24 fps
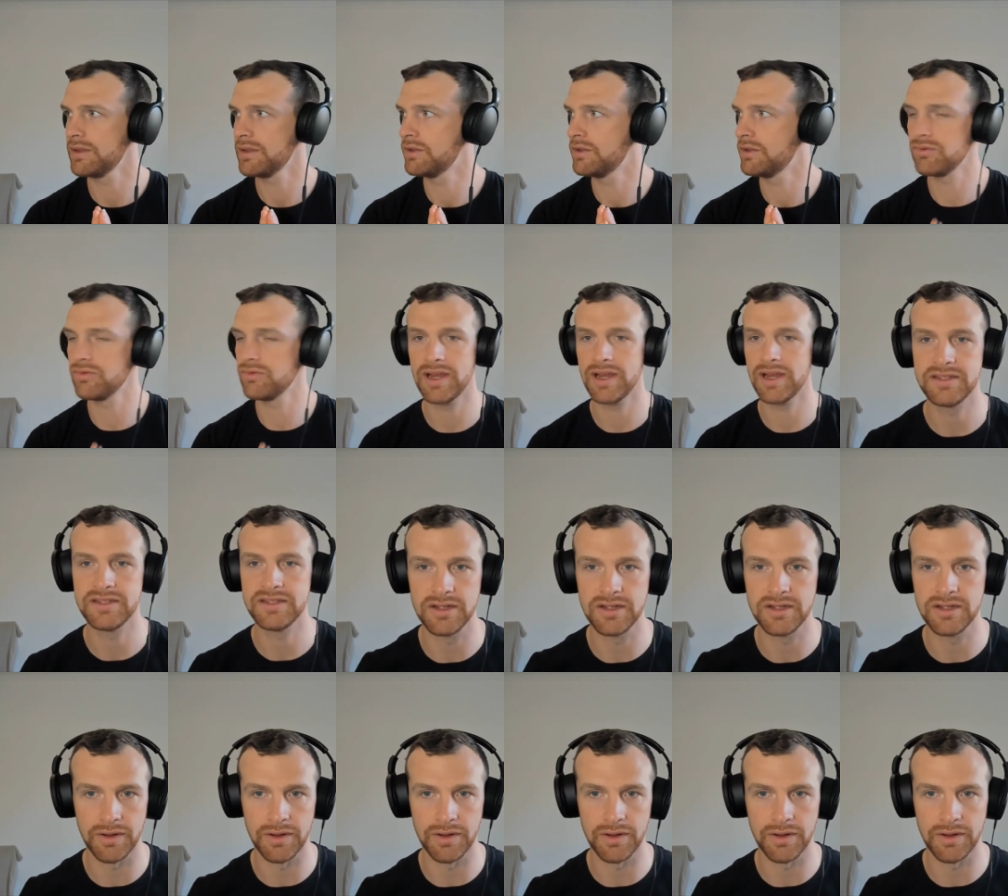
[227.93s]

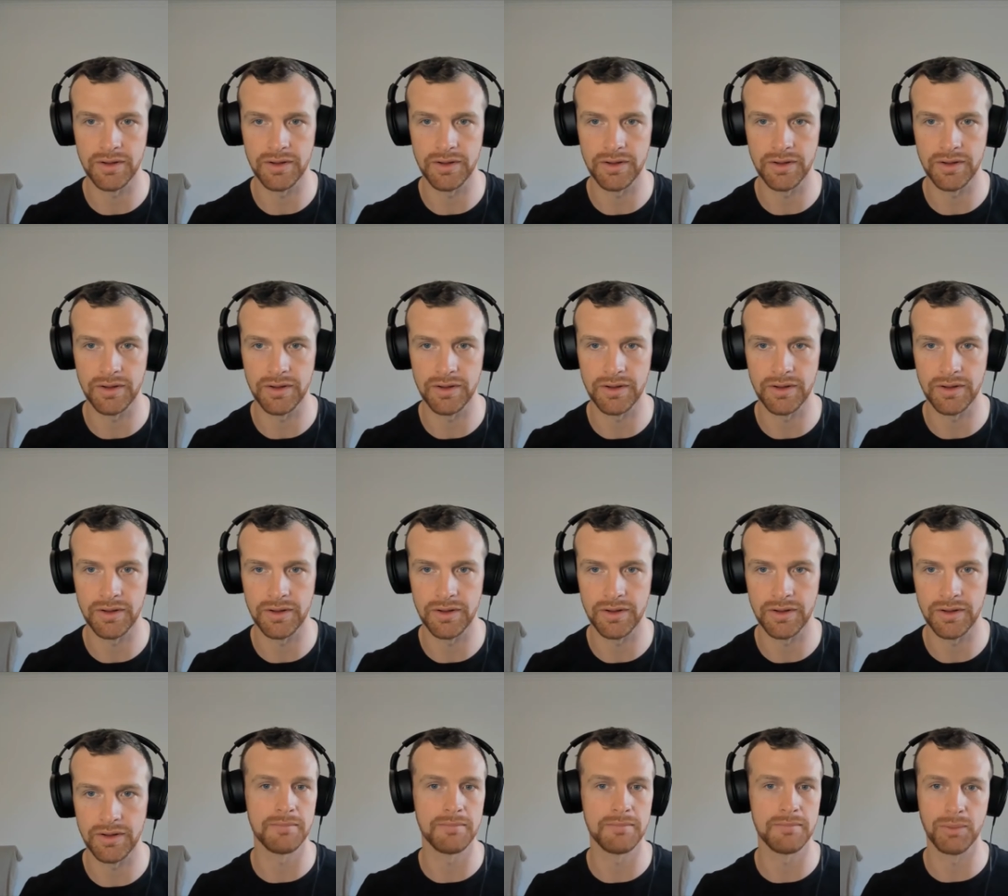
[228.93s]
crazy.
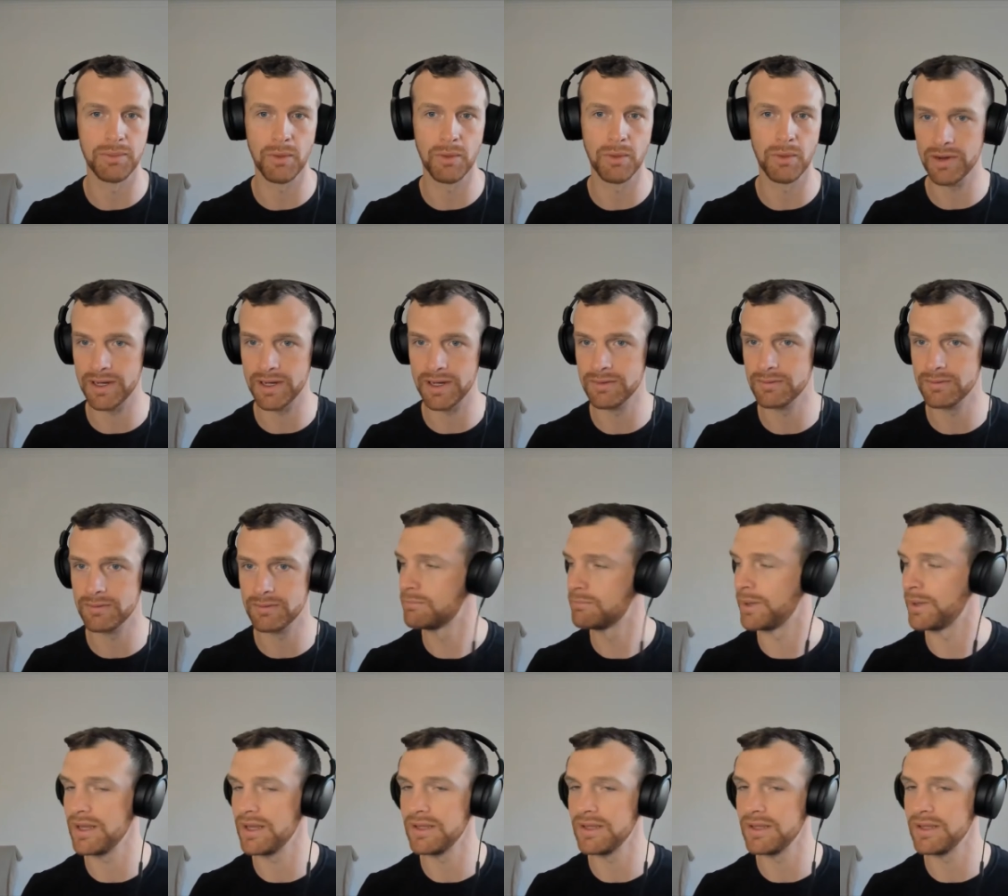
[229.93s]
A
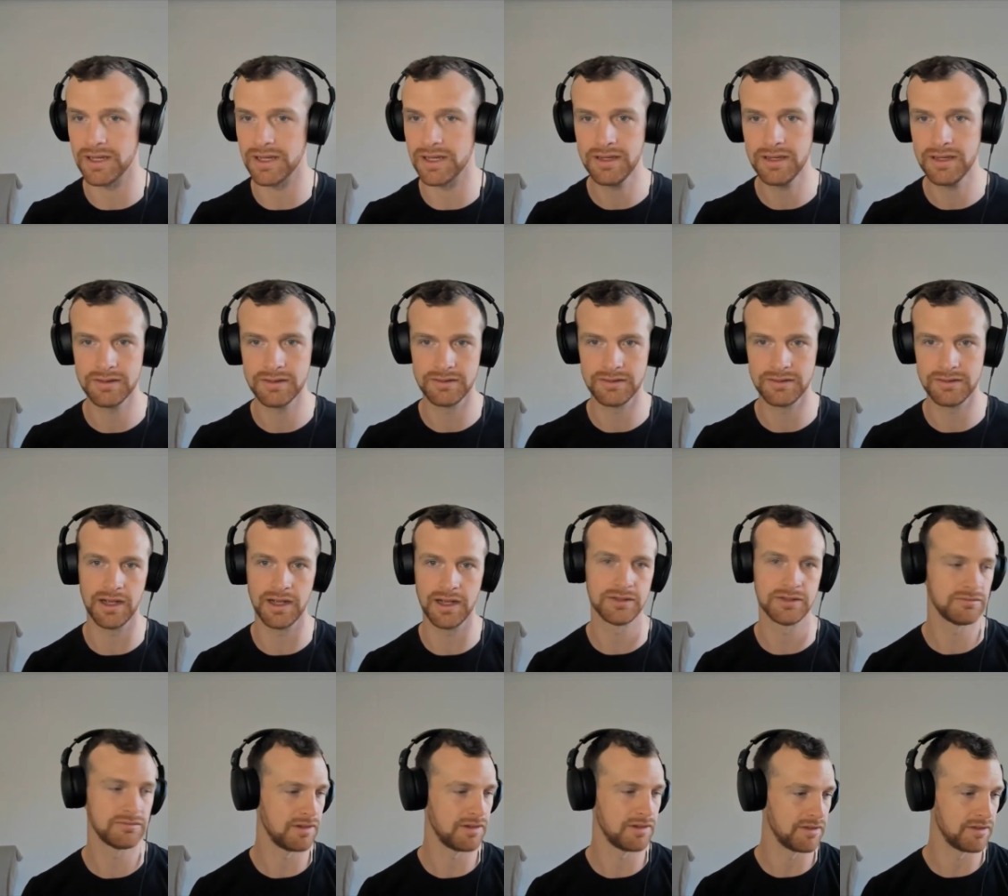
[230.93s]
boring PT,
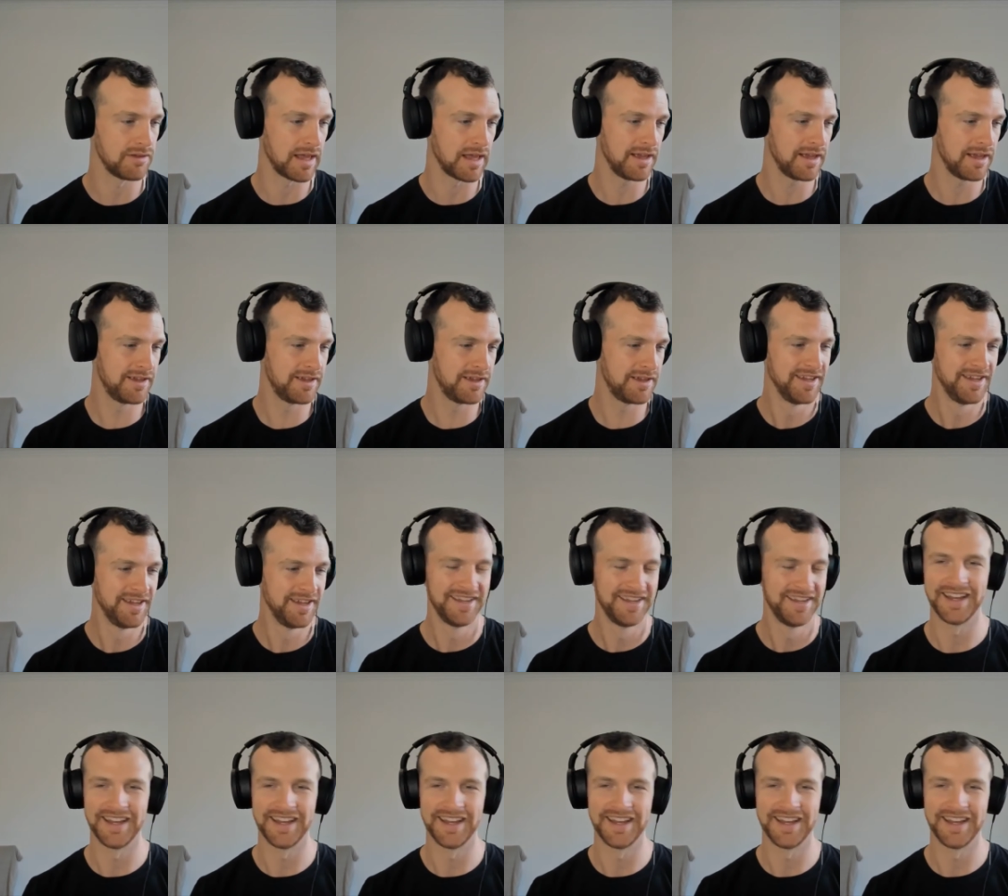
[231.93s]
you guys all know that.